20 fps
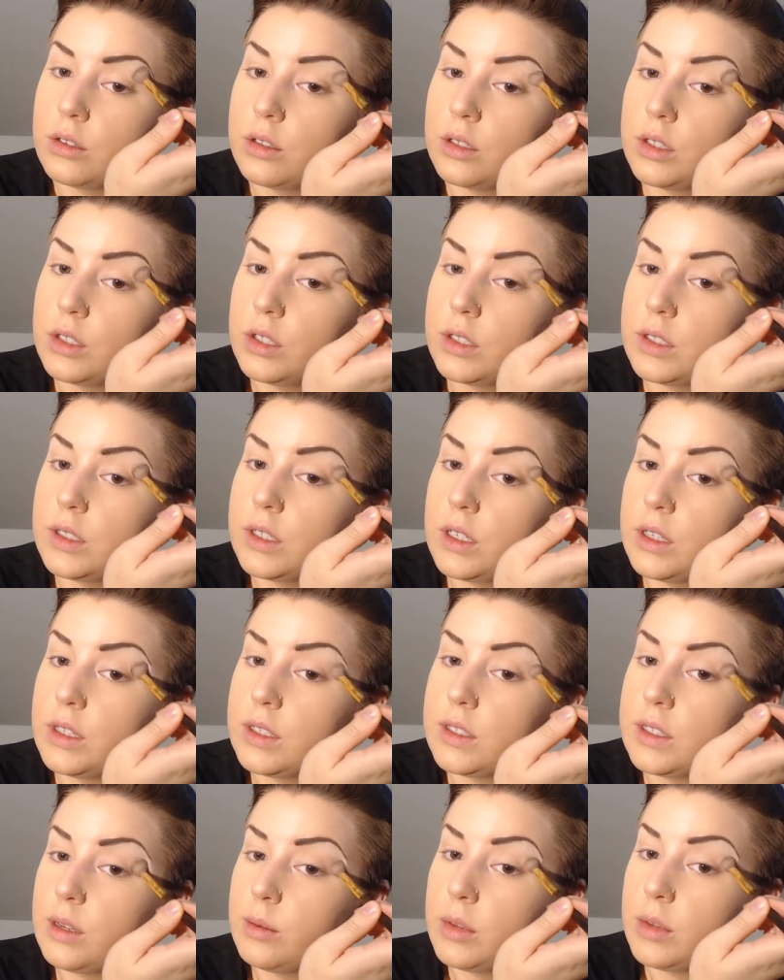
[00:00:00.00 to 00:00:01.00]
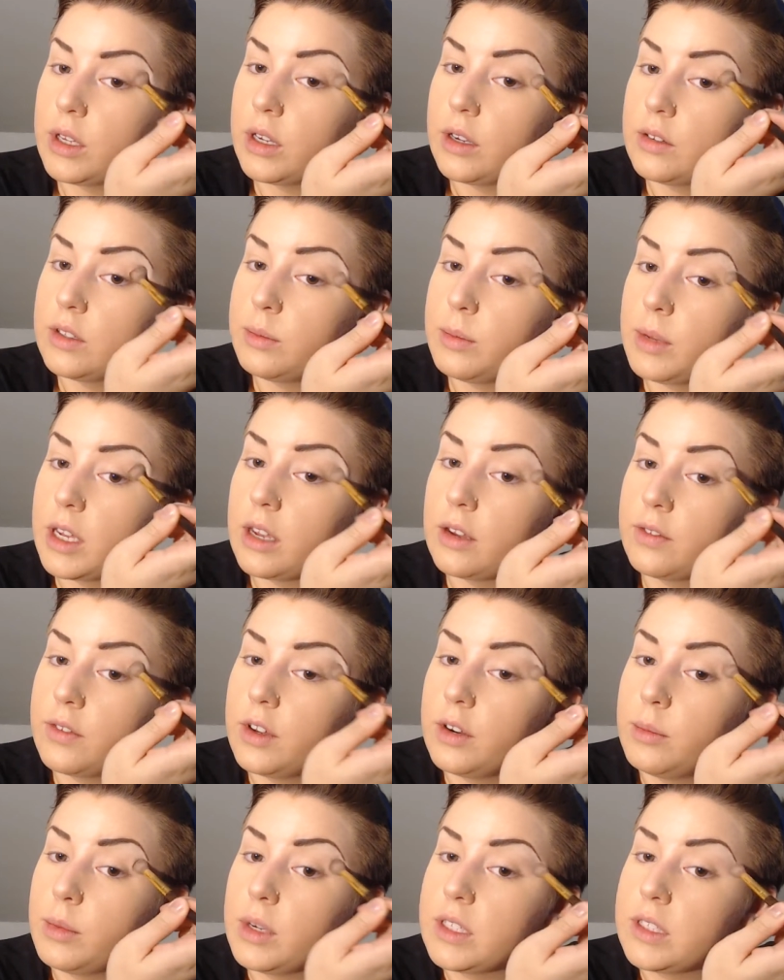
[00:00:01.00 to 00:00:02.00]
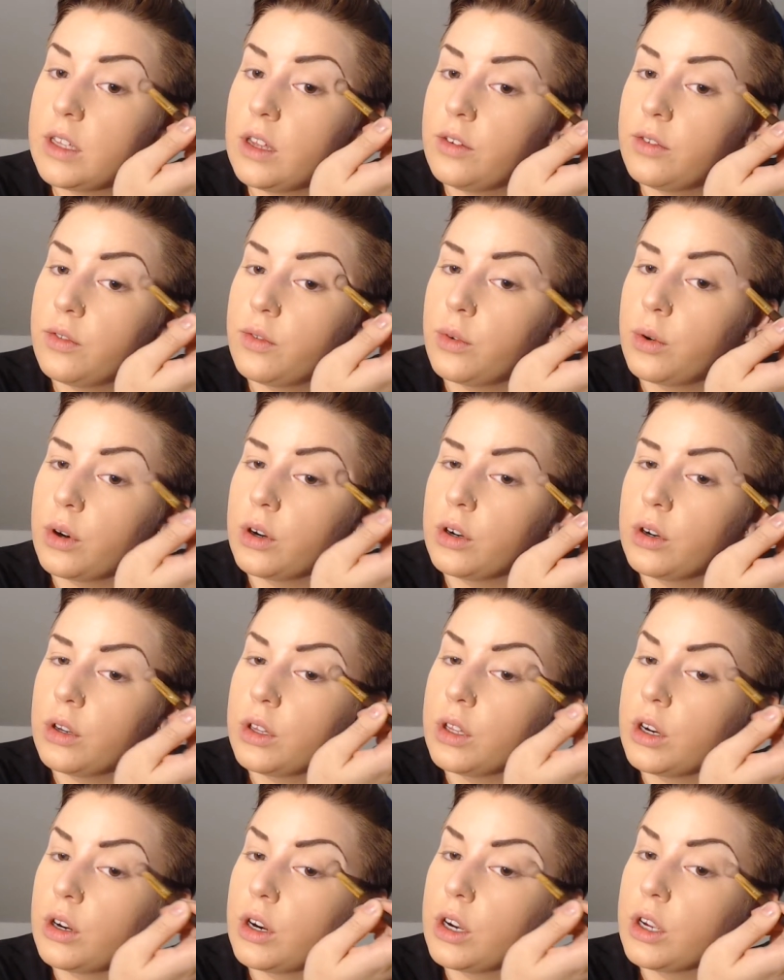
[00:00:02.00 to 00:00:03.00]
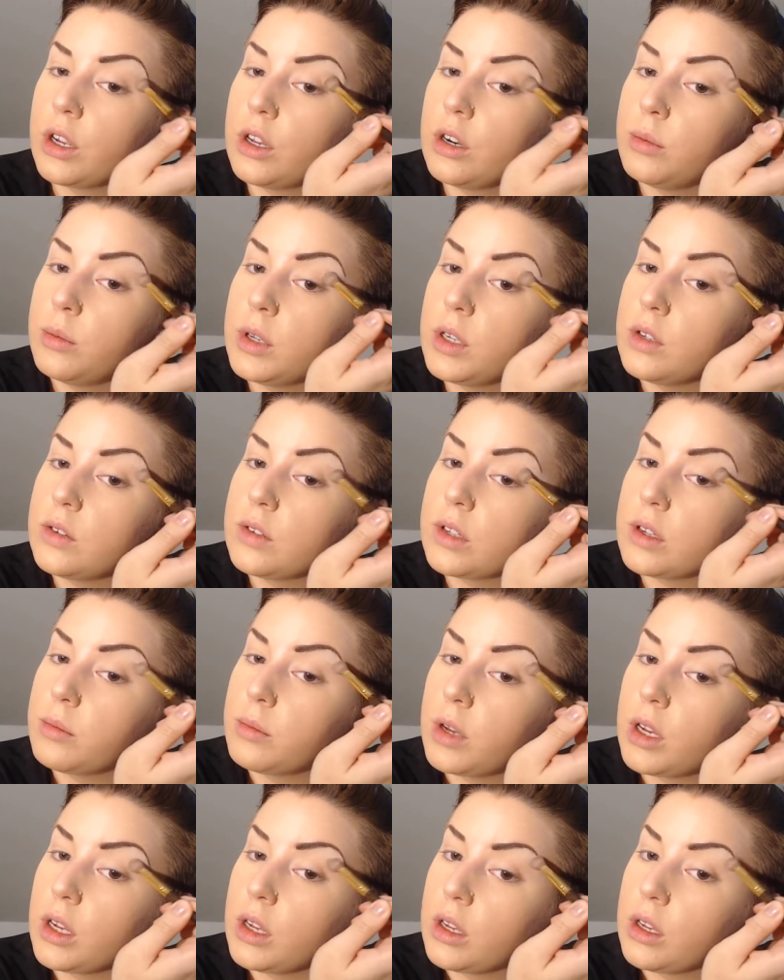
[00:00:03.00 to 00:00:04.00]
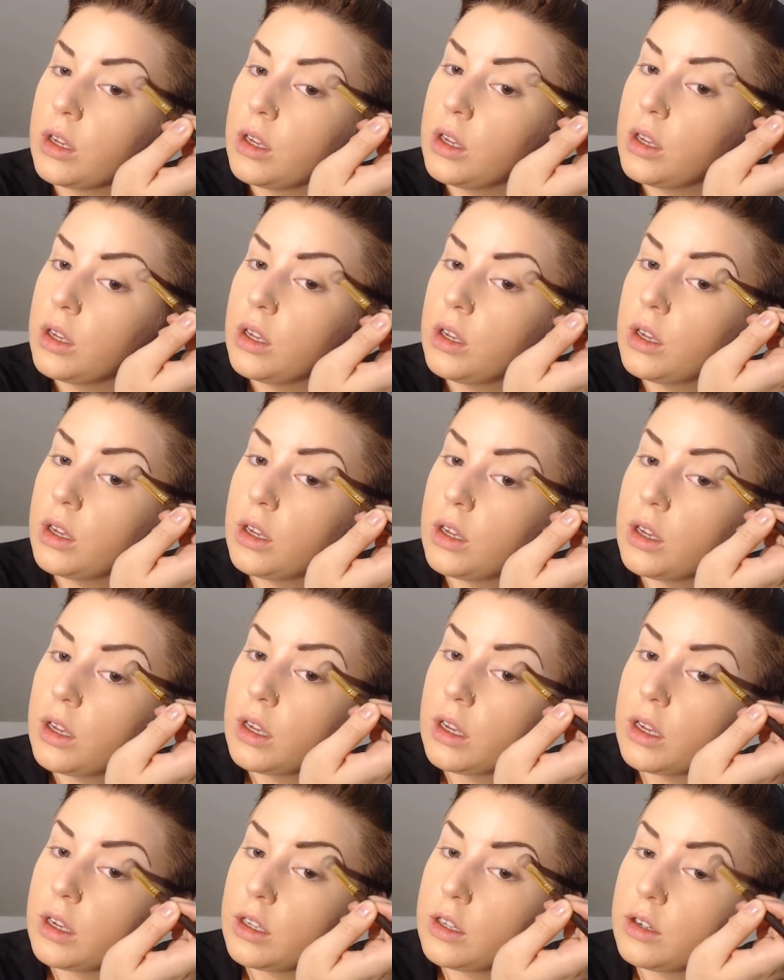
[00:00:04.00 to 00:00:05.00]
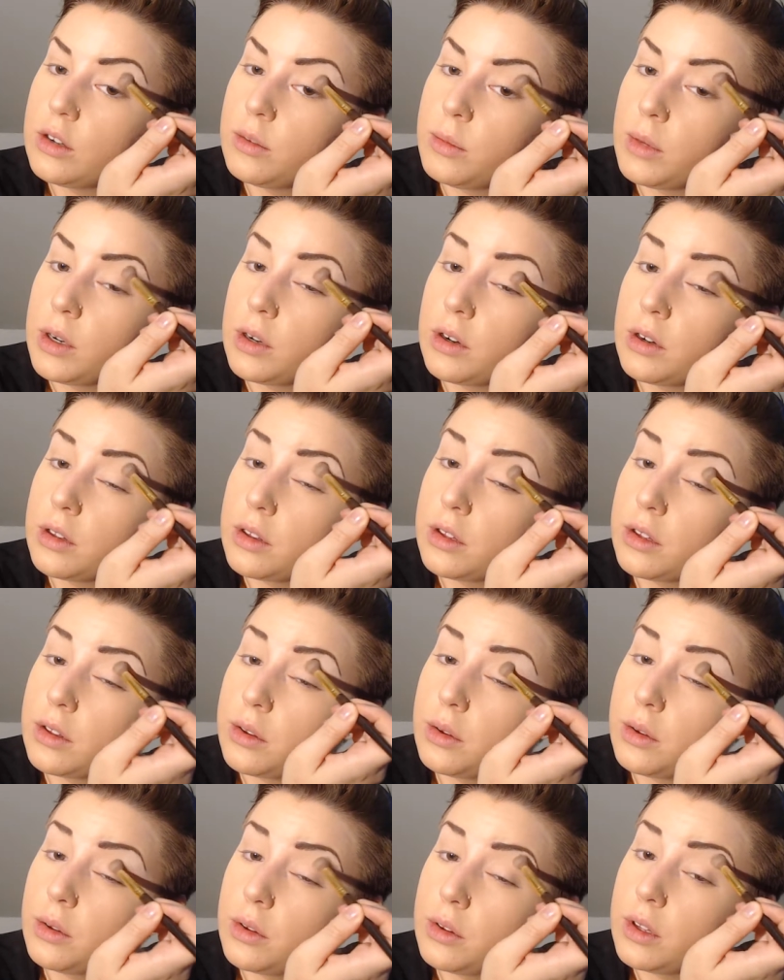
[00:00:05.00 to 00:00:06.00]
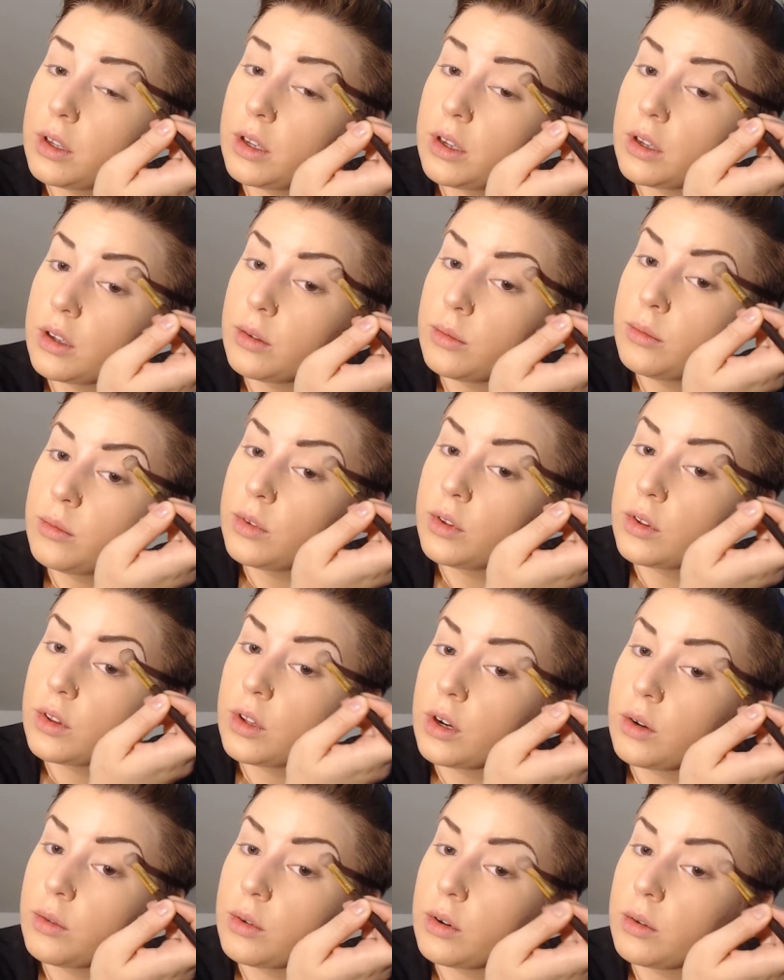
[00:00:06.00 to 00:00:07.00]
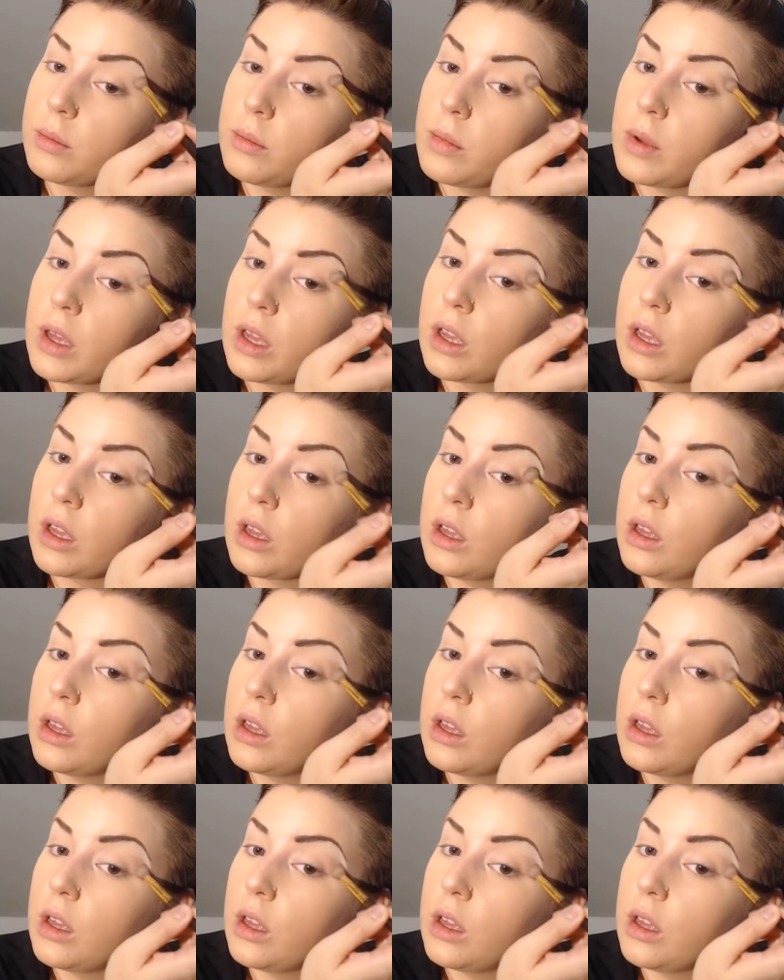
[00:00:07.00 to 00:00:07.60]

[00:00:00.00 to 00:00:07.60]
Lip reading: Just did the same thing I was making fun of myself for earlier. I could have been using my hand mirror this whole time so that I wouldn't be